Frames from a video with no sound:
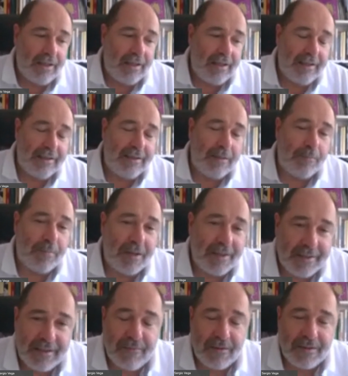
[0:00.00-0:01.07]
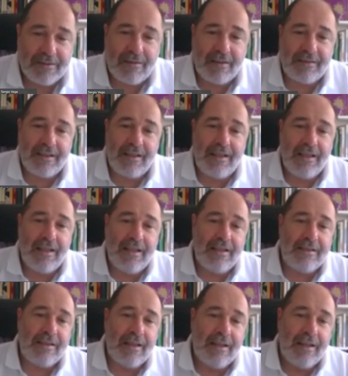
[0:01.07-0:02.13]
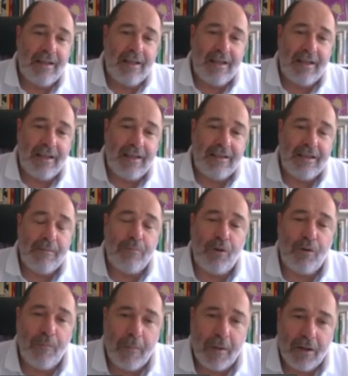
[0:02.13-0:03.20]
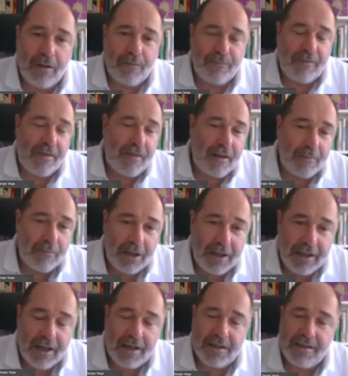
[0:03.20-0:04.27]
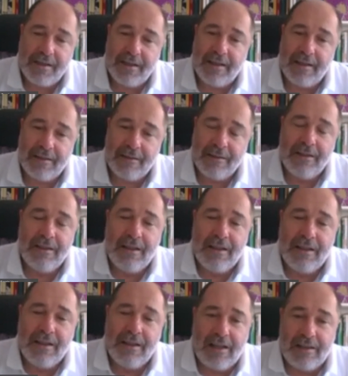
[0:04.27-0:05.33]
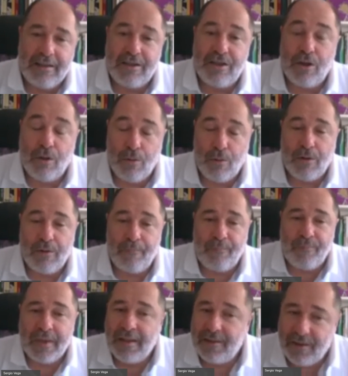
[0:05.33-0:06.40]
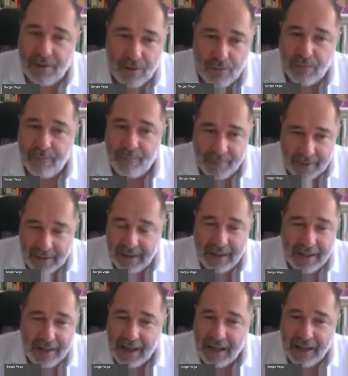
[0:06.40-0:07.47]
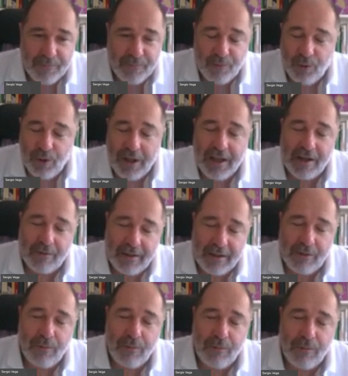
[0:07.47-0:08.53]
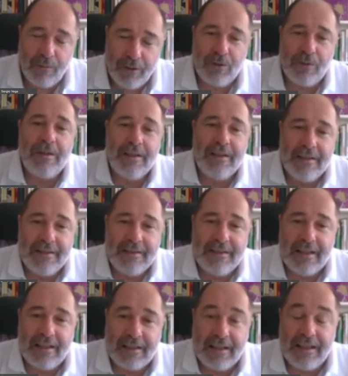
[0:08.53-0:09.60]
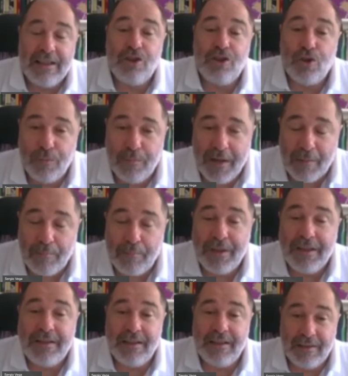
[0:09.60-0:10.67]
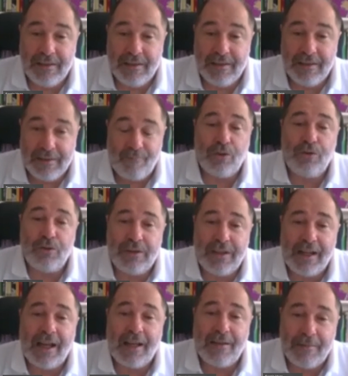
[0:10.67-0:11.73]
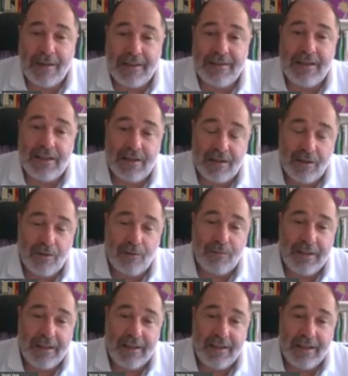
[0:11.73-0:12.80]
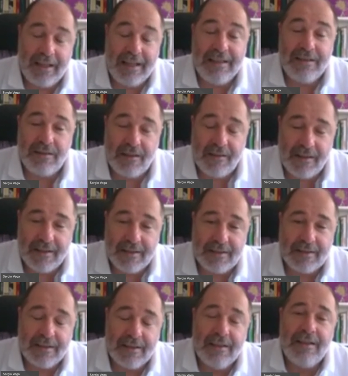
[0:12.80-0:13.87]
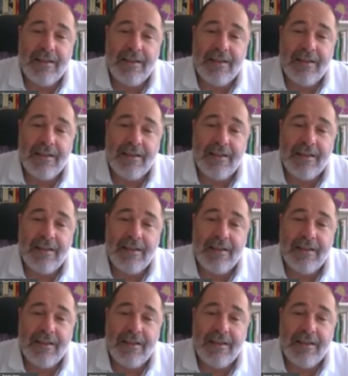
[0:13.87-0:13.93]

the passive strategies, the improvement of thermal inertia, and so on. So I fully agree with you that it should be a pity not to take advantage of the interest